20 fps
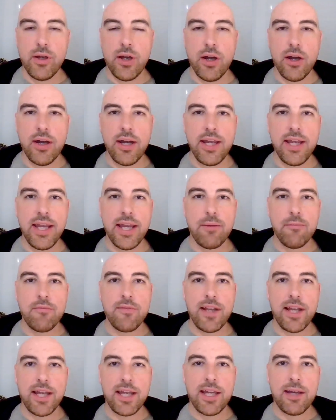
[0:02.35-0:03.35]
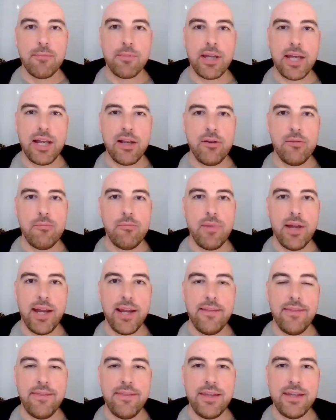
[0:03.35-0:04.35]
I am Flat Cap Callum
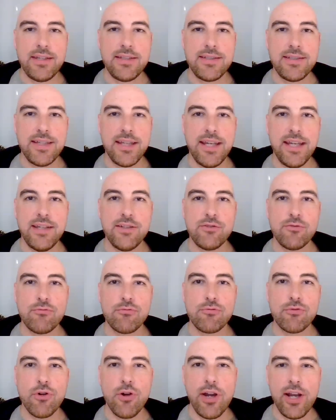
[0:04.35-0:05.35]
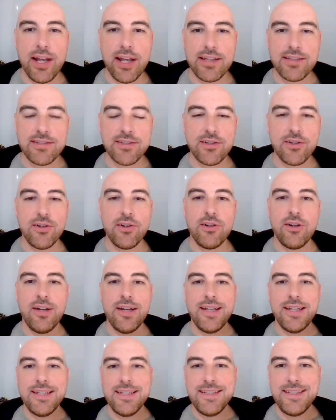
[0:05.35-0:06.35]
and this is Royal Ascot
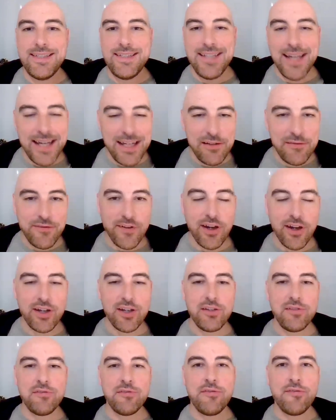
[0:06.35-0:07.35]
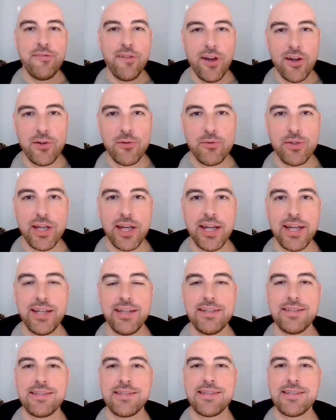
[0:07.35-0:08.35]
Day 5, final
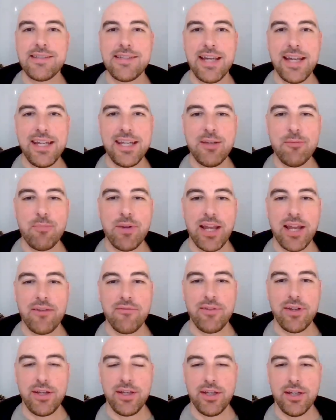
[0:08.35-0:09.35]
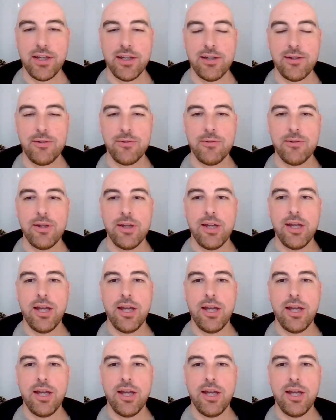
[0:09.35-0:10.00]
day staking plan video.